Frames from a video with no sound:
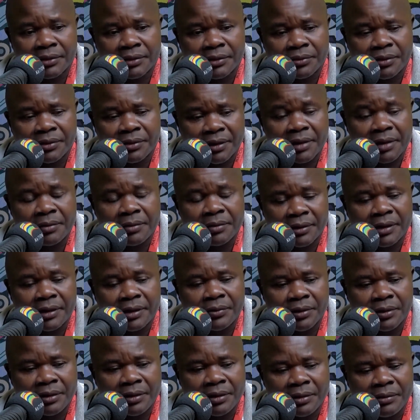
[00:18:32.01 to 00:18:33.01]
So the regulator
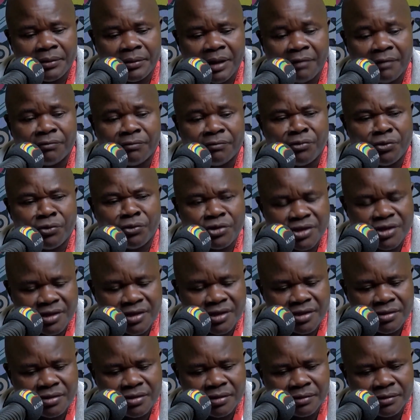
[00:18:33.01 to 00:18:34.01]
will have more
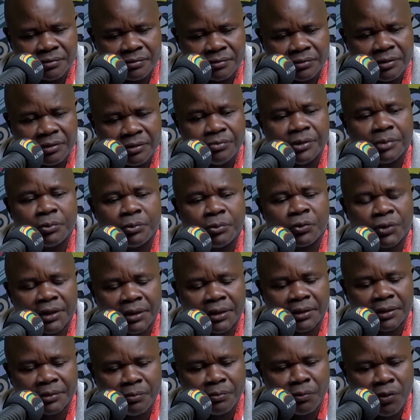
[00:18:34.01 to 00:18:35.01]
teeth, will be able to
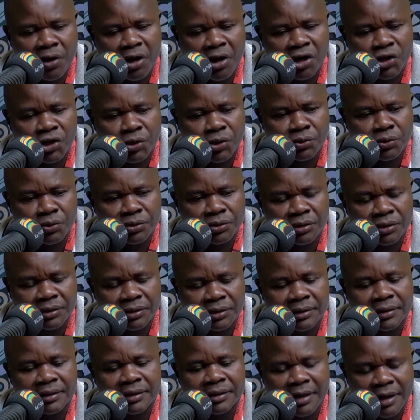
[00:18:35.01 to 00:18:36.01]
take more action
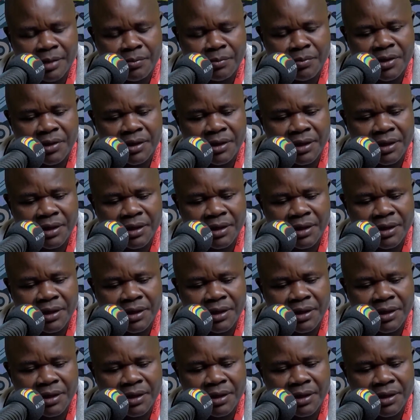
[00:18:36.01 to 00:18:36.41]
and timely.